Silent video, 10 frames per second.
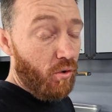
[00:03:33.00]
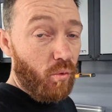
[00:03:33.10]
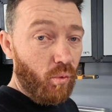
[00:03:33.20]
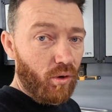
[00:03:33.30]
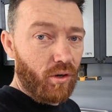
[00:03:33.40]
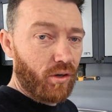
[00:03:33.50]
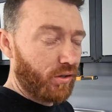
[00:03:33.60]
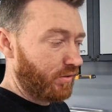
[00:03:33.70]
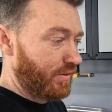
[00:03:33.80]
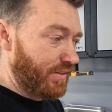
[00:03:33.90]

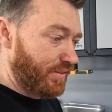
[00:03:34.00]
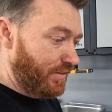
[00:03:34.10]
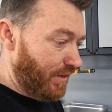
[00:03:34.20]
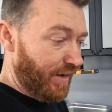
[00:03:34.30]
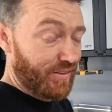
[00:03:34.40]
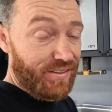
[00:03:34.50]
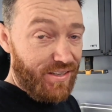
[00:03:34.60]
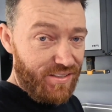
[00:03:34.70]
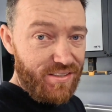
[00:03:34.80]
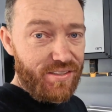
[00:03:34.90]
were like
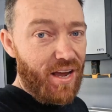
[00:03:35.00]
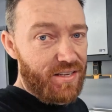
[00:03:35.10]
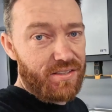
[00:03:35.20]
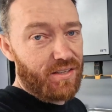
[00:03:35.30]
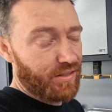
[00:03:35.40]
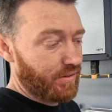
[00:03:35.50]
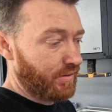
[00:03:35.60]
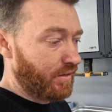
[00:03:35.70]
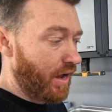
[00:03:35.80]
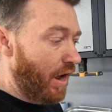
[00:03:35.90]
disgusting.
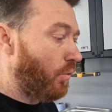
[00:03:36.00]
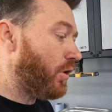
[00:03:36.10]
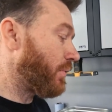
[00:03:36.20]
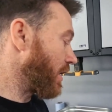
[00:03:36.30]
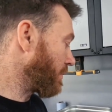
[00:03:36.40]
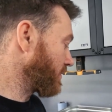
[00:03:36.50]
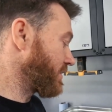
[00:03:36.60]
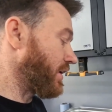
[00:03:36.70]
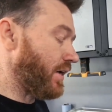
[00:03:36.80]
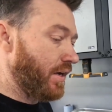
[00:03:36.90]
I want to be able
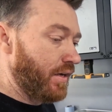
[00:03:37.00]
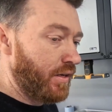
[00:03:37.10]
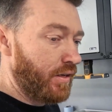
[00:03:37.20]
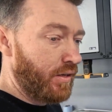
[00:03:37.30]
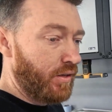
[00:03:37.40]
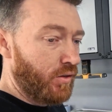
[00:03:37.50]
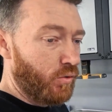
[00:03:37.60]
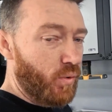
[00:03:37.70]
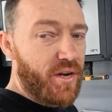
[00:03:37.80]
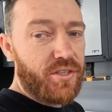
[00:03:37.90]
to
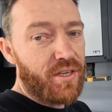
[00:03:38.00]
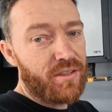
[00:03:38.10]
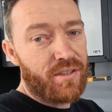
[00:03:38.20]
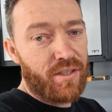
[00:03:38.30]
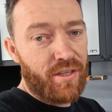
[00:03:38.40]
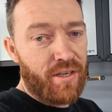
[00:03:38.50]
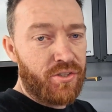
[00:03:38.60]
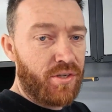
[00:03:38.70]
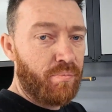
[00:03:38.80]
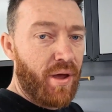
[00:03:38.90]
reach into the
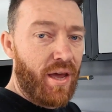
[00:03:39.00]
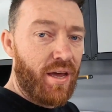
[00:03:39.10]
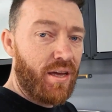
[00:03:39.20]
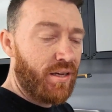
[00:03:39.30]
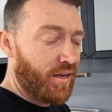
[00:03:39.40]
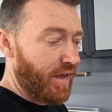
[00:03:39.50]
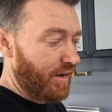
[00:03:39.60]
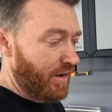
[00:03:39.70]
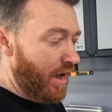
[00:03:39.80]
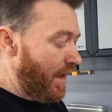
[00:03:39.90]
engine bay
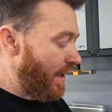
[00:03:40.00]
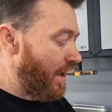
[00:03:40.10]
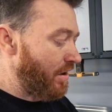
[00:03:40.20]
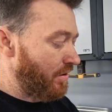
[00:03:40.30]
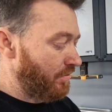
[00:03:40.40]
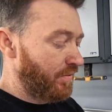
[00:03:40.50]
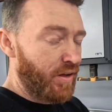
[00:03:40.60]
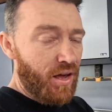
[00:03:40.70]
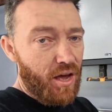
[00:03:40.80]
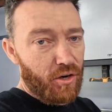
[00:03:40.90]
and not have
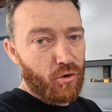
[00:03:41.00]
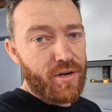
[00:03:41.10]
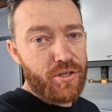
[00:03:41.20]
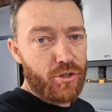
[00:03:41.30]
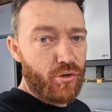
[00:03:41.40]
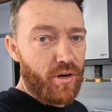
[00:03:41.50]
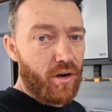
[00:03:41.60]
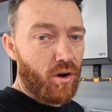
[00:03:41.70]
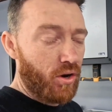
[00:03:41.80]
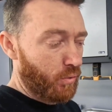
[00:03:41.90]
a grease
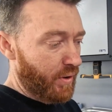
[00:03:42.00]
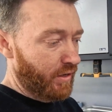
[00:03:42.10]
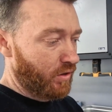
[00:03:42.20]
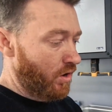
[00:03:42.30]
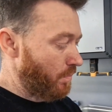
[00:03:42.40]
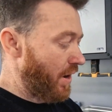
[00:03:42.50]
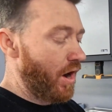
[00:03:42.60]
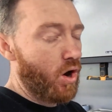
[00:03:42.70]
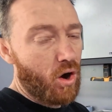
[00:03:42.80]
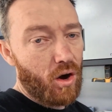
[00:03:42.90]
streak all the way along my
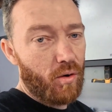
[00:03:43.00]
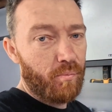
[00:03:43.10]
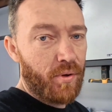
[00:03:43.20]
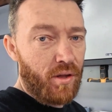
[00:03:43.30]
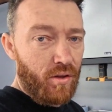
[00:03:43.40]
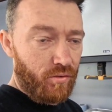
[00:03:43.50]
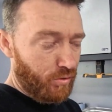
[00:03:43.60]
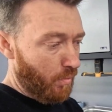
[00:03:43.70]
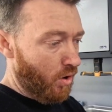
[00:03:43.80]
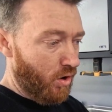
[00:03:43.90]
arm
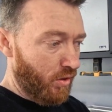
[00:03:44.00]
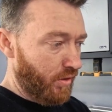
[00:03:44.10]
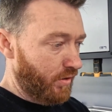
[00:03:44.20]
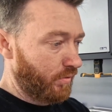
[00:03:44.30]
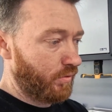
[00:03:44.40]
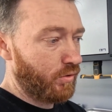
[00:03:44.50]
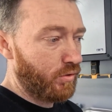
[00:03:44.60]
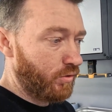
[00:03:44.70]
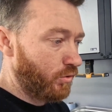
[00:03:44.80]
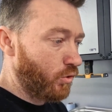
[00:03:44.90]
from all the
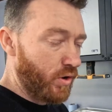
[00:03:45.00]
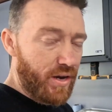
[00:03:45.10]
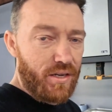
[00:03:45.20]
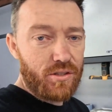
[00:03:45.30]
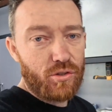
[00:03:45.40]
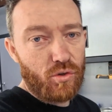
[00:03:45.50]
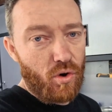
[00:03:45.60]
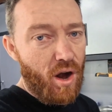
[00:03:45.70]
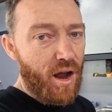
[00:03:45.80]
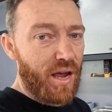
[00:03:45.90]
grease,
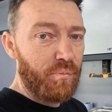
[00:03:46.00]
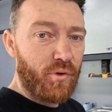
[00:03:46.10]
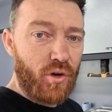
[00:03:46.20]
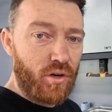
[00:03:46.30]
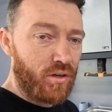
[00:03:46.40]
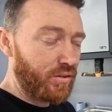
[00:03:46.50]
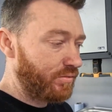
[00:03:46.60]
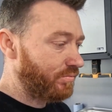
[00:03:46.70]
grime, dirt,